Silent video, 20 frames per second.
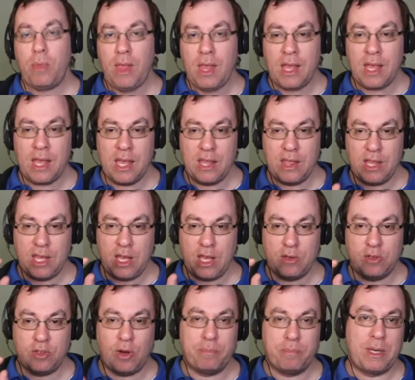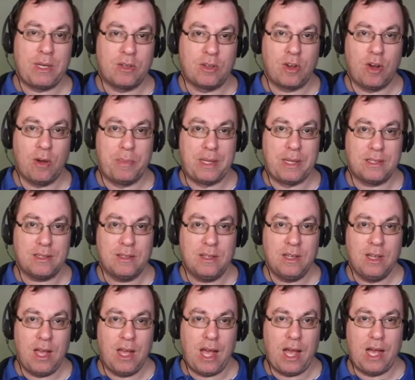in the top pinned comment,
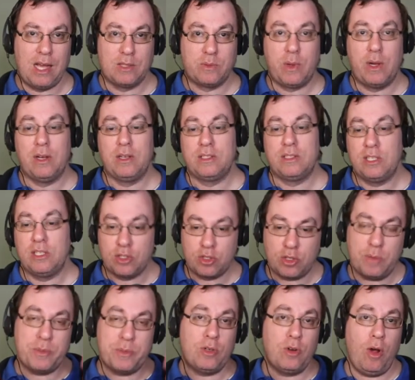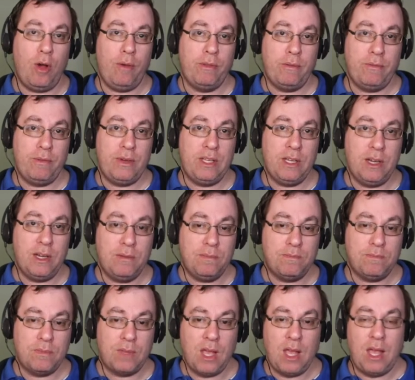as well as the description of the video.
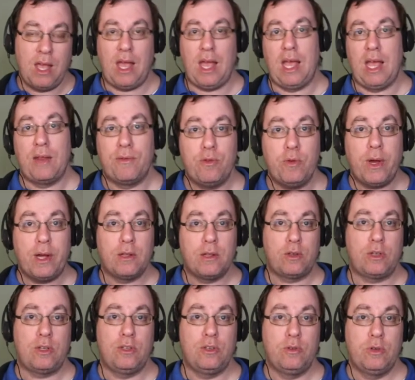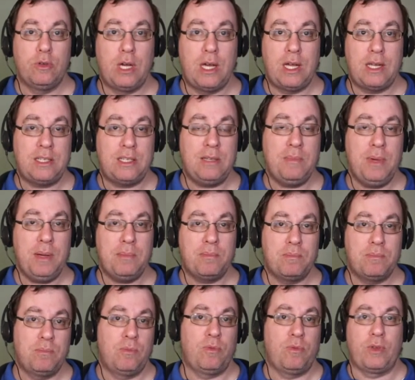And if you are looking to team up
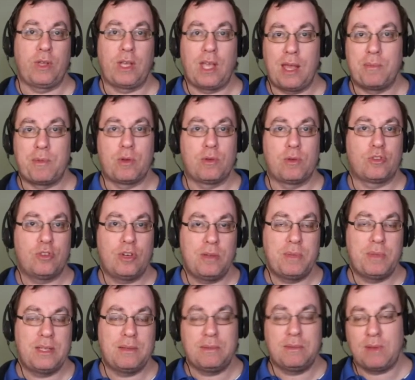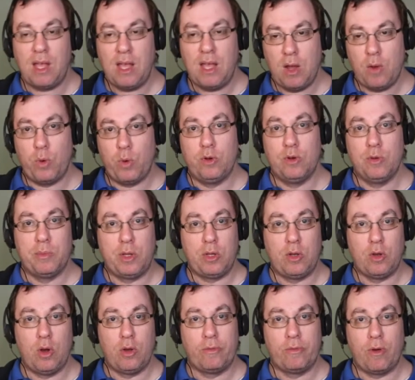for gaming or streaming, we're normally
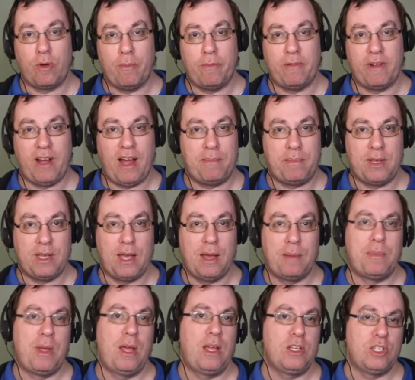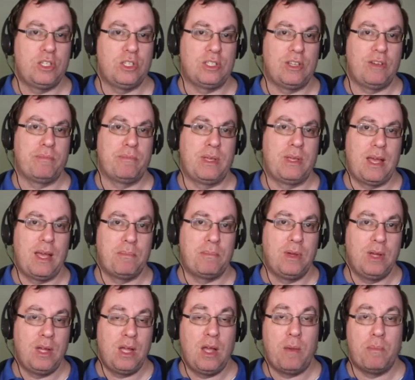on from 5 p.m. to 7 p.m.
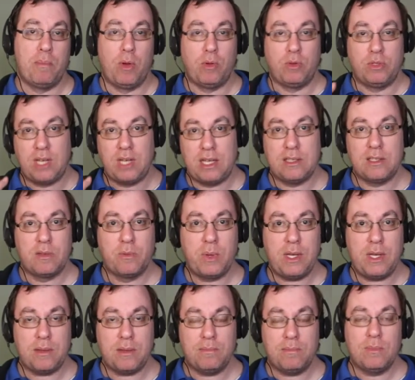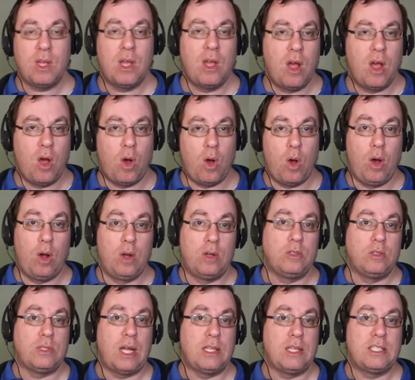most days of the week.
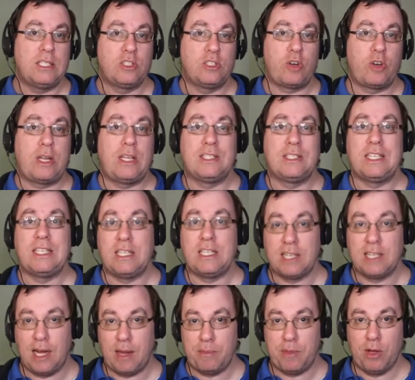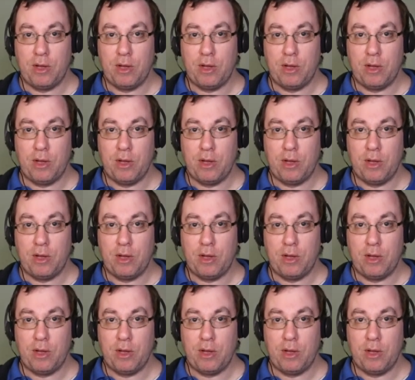That's Australia Sydney time though,